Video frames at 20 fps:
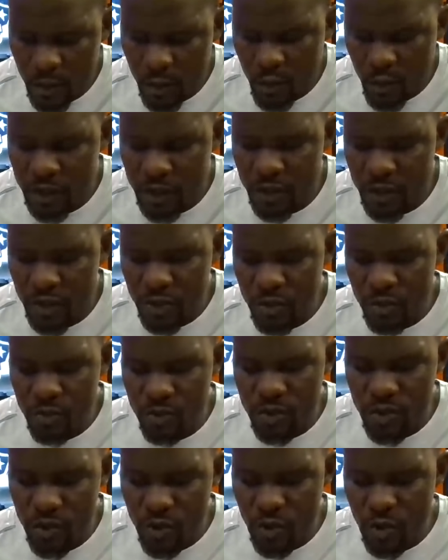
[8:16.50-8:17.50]
What do you
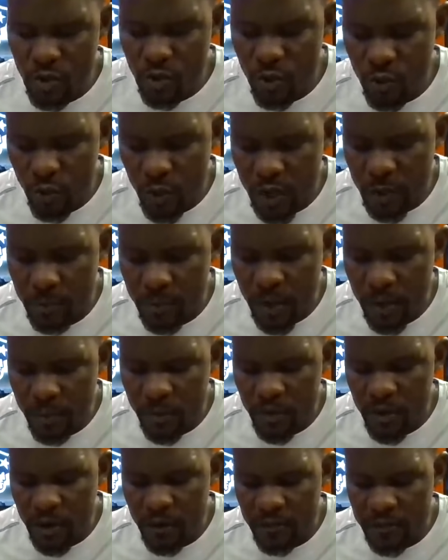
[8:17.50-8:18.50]
do when a
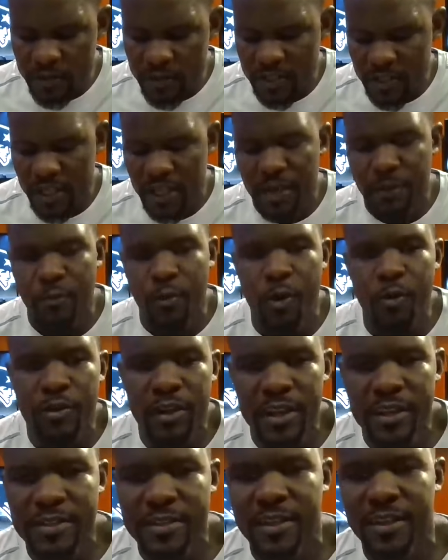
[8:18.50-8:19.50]
member of the team won't
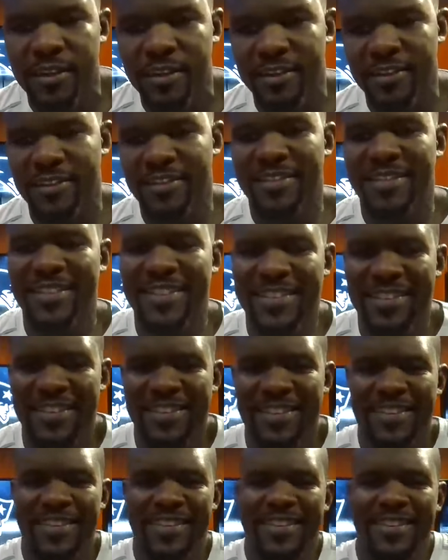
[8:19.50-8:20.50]
listen?
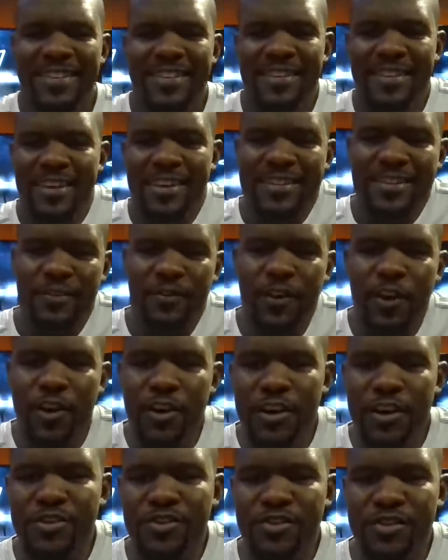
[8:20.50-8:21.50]
That's a very
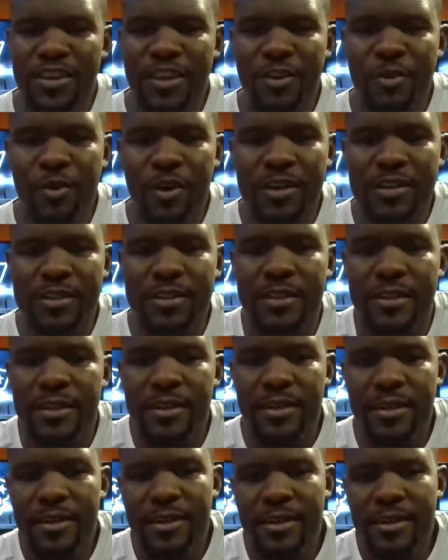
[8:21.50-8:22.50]
interesting question.
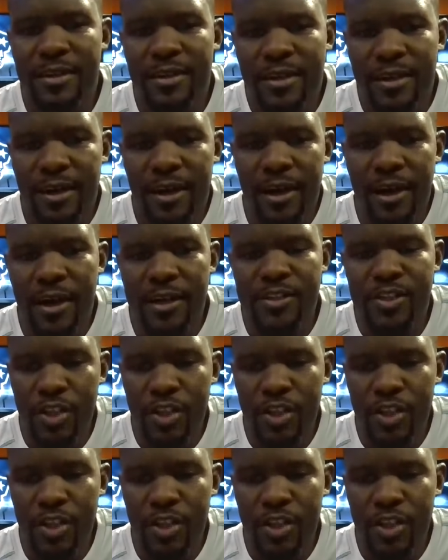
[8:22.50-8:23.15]
I